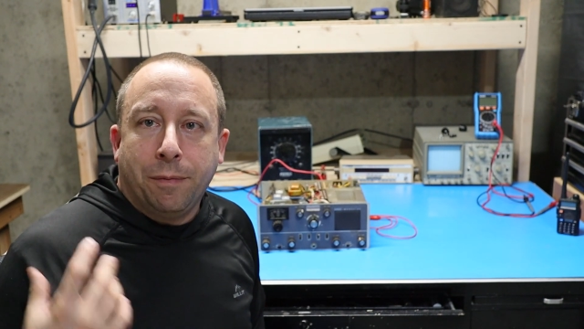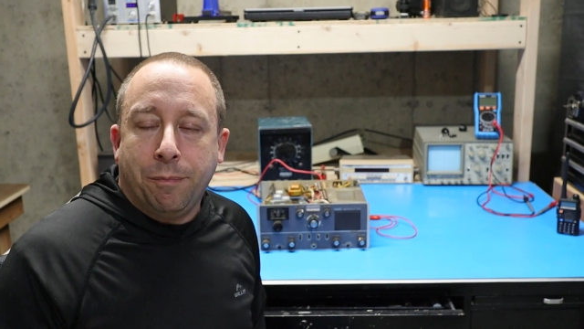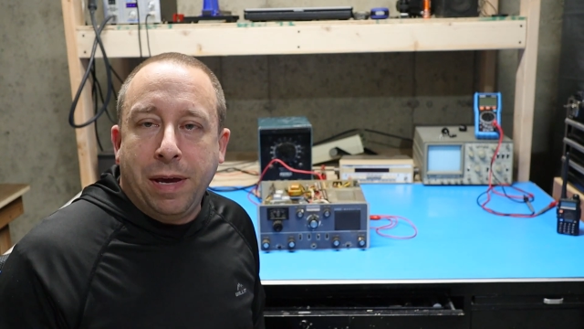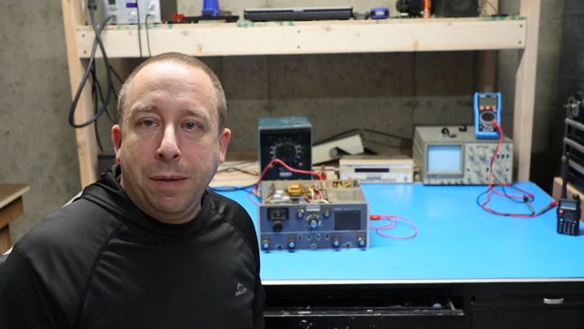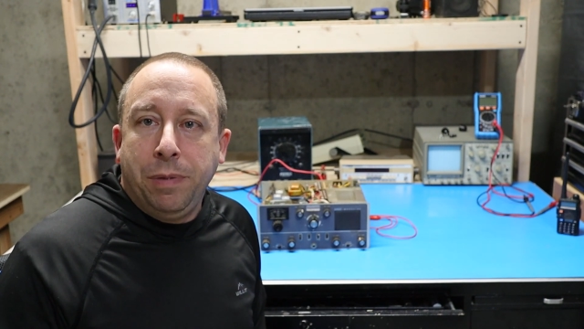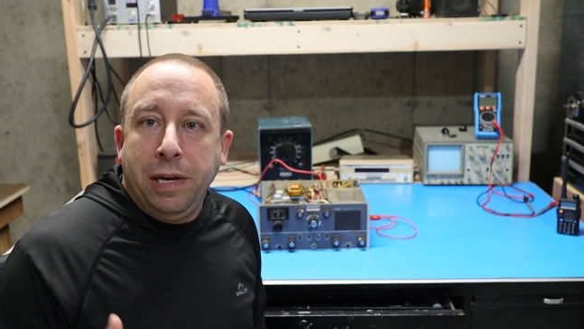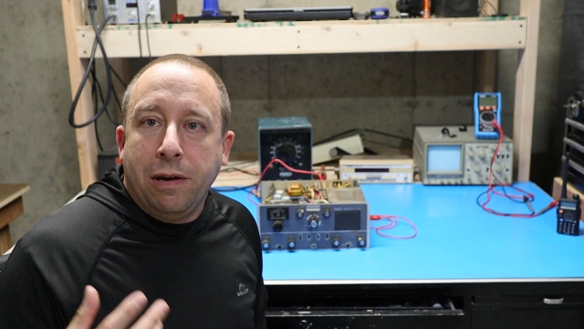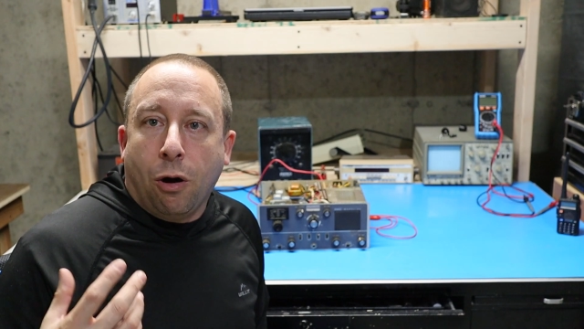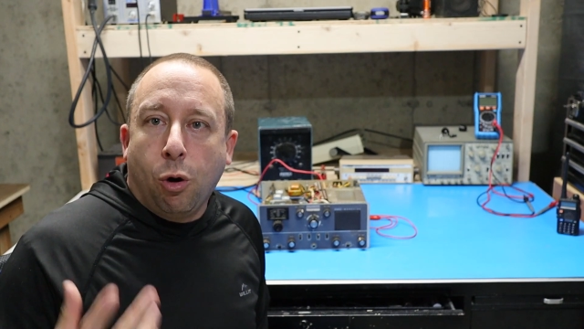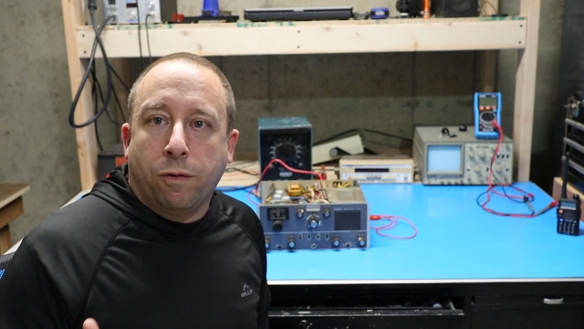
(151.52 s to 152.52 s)
may
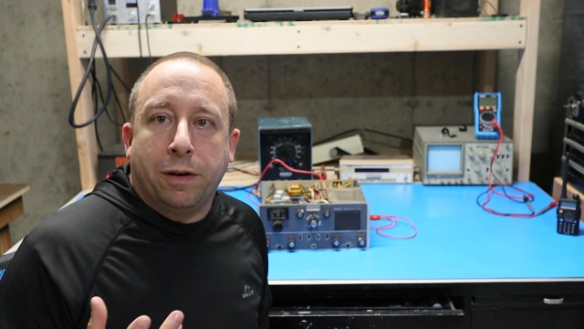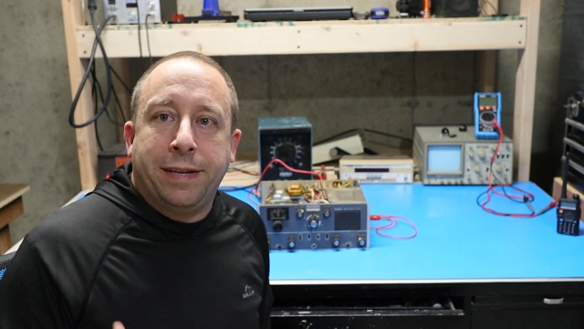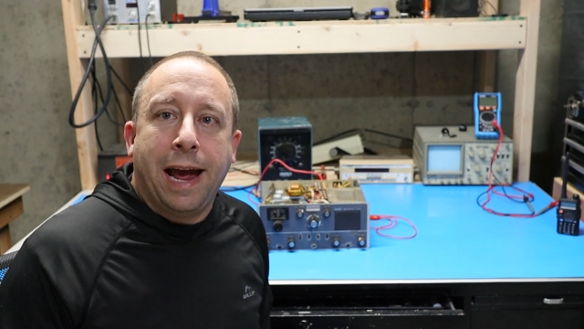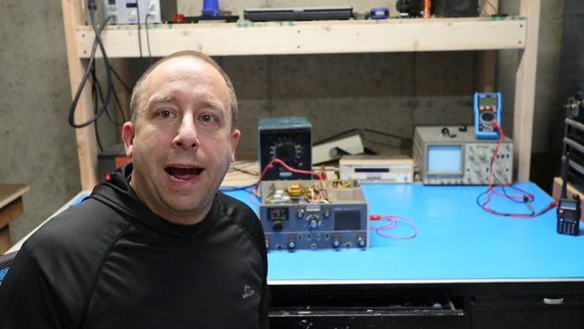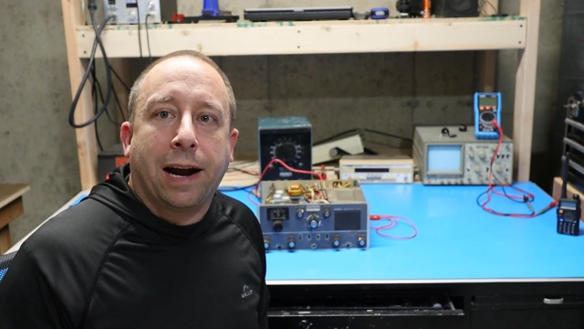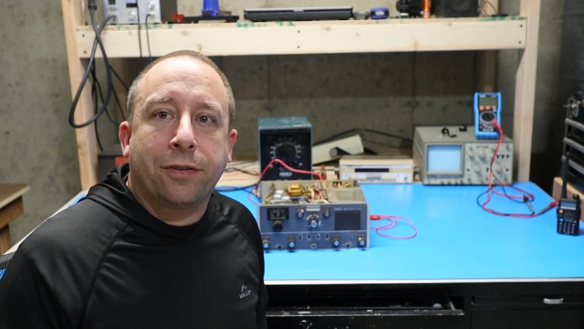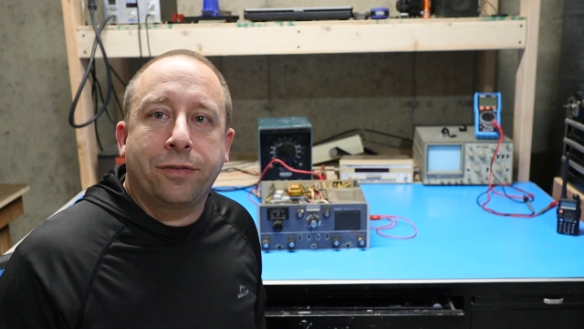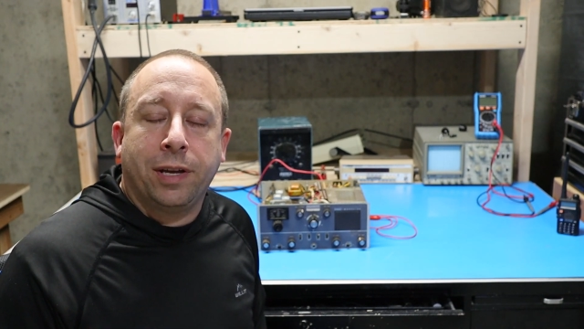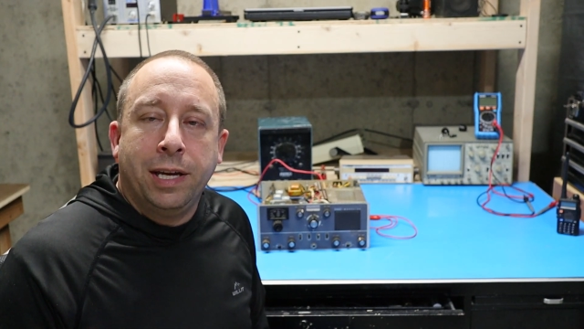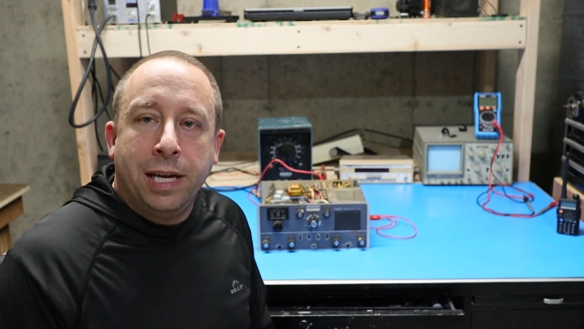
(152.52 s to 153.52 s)
be overtaxed